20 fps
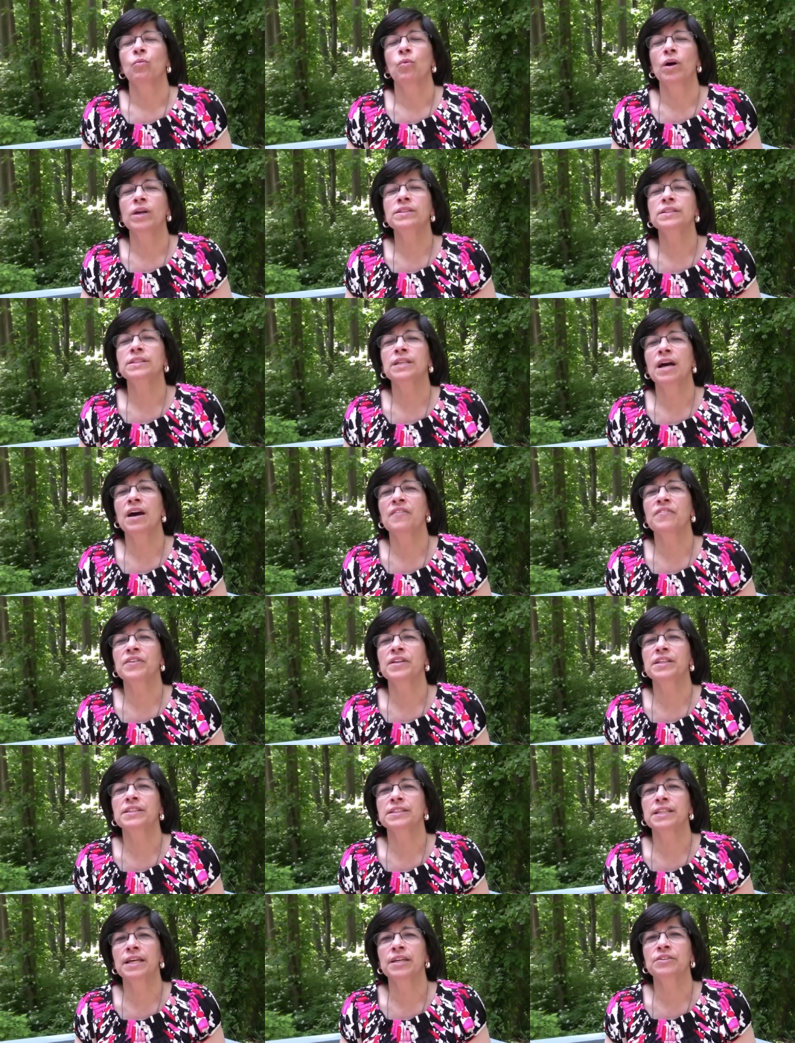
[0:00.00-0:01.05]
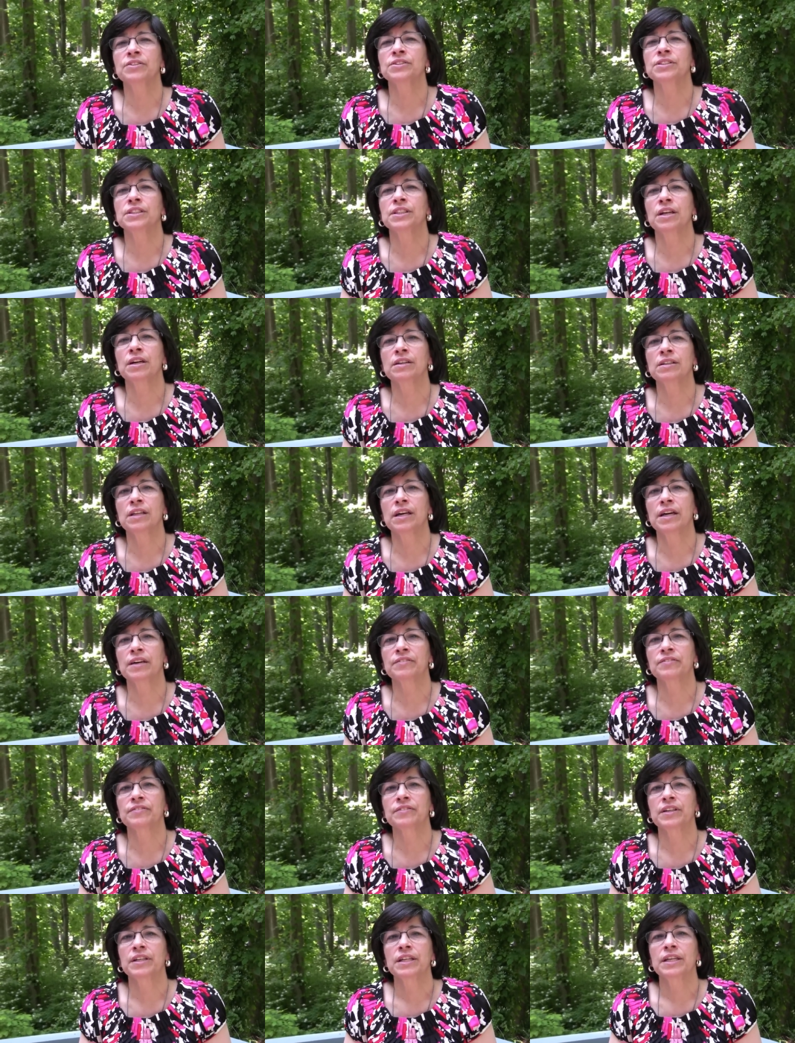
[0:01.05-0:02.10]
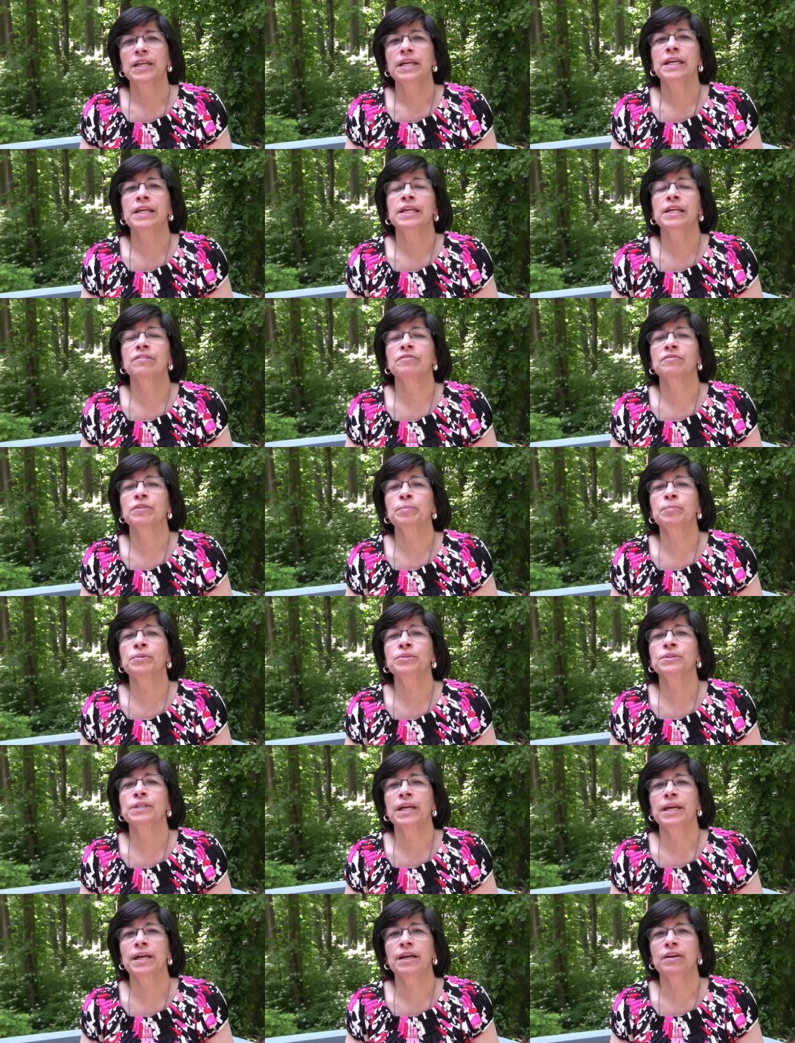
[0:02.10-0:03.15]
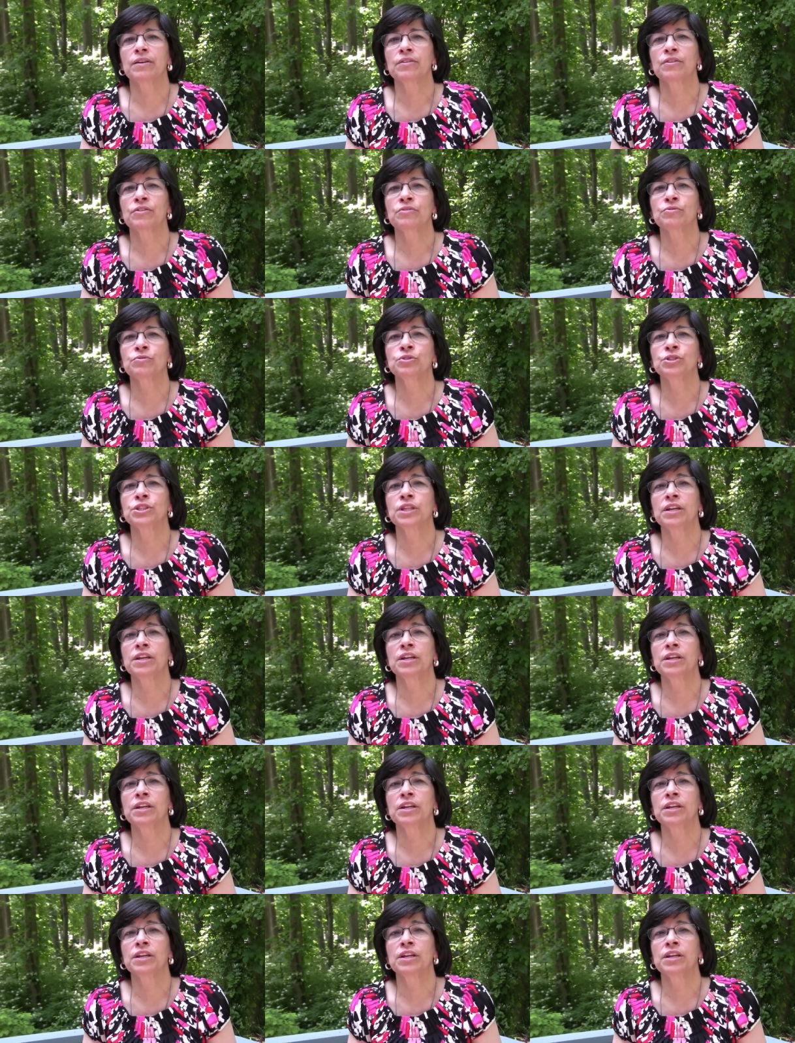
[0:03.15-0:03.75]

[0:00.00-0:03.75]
Once confidence enters a young life, it can ripple down through